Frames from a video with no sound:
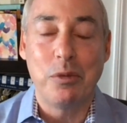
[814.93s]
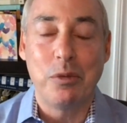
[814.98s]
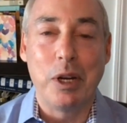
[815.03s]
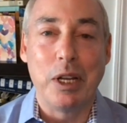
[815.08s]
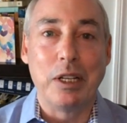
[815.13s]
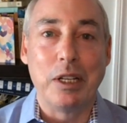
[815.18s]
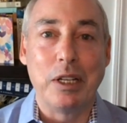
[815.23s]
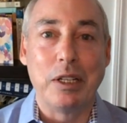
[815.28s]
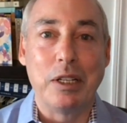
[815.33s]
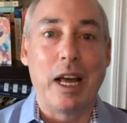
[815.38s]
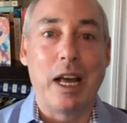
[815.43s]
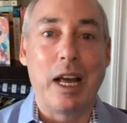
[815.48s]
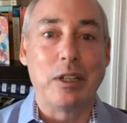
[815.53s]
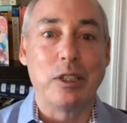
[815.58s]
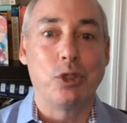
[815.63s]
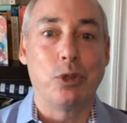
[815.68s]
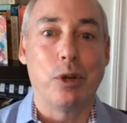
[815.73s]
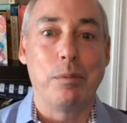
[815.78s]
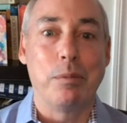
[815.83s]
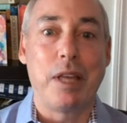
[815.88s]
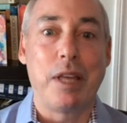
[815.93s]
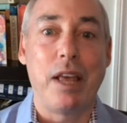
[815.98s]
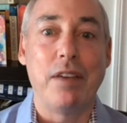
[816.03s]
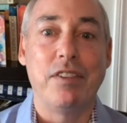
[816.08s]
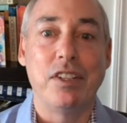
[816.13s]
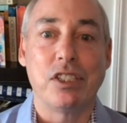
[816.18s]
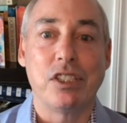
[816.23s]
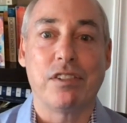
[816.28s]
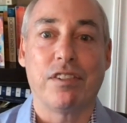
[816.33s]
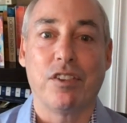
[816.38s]
when Donald Trump
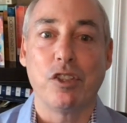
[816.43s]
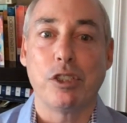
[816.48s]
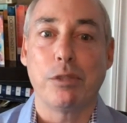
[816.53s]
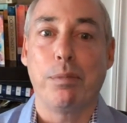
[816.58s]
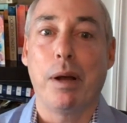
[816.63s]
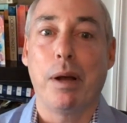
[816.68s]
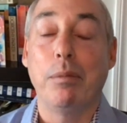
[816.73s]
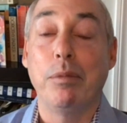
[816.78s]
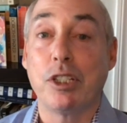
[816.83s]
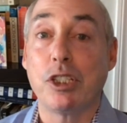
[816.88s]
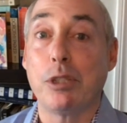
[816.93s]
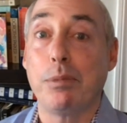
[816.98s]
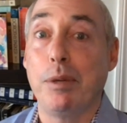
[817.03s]
gave his first public